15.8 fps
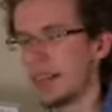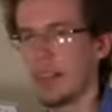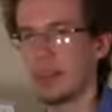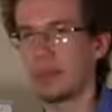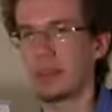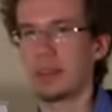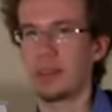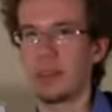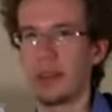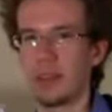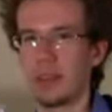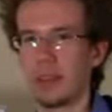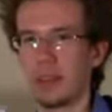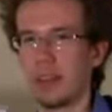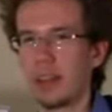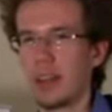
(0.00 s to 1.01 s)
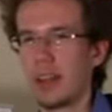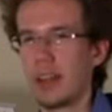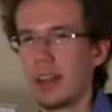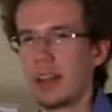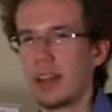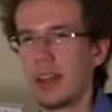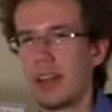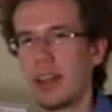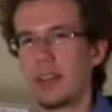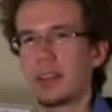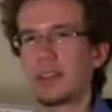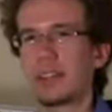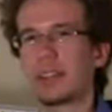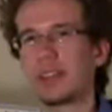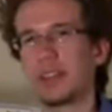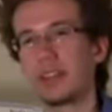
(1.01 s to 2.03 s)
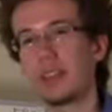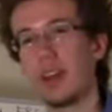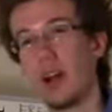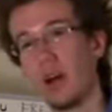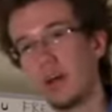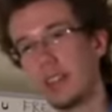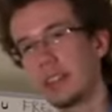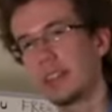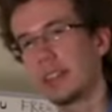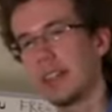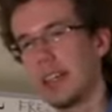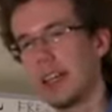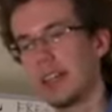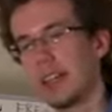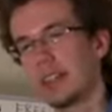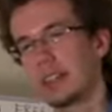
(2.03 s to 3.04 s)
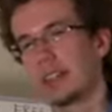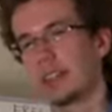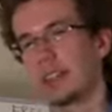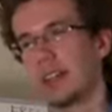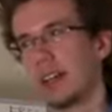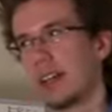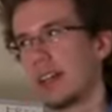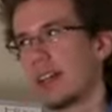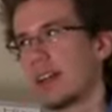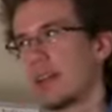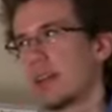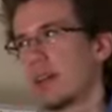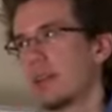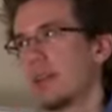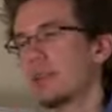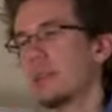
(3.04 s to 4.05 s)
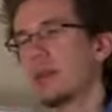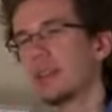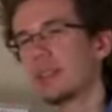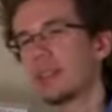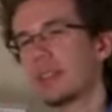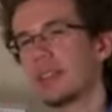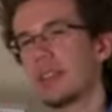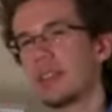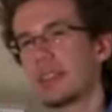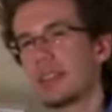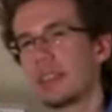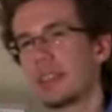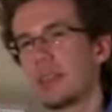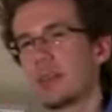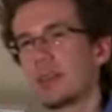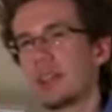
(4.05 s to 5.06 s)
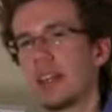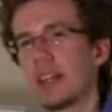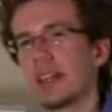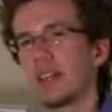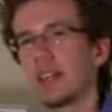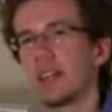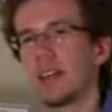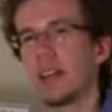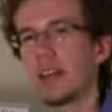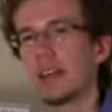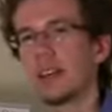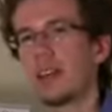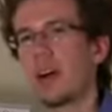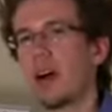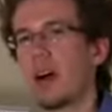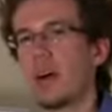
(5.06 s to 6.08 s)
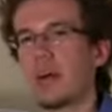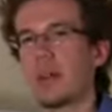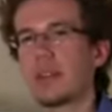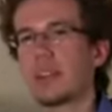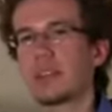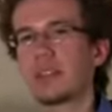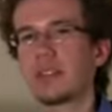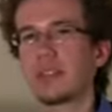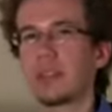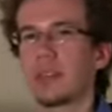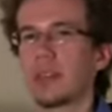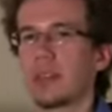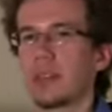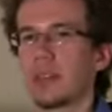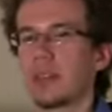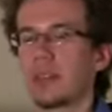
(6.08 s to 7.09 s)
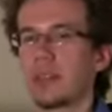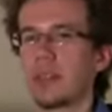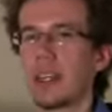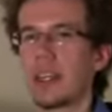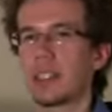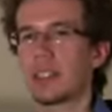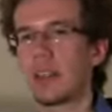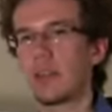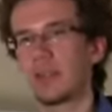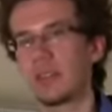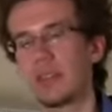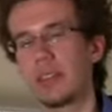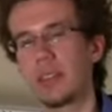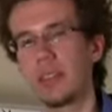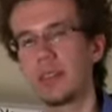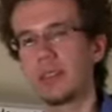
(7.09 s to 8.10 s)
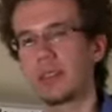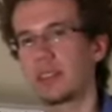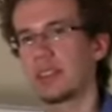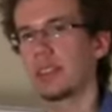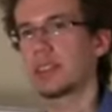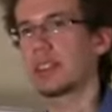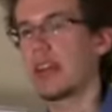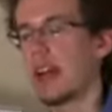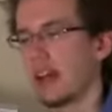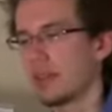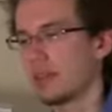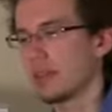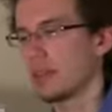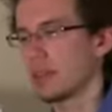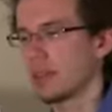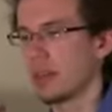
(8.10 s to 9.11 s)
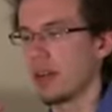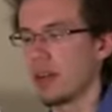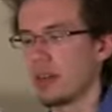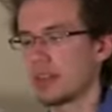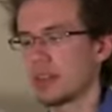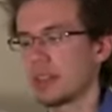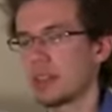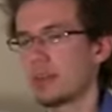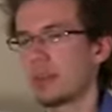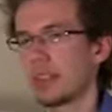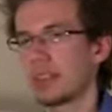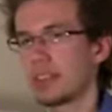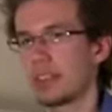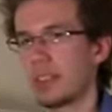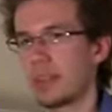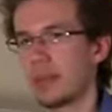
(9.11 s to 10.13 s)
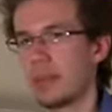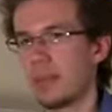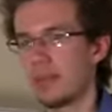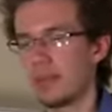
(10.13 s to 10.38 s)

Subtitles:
clef or whatever. Now, this isn't always the case. Most of these things I'm telling you aren't always true, except for the notes on the staff. Those are always going to be the same.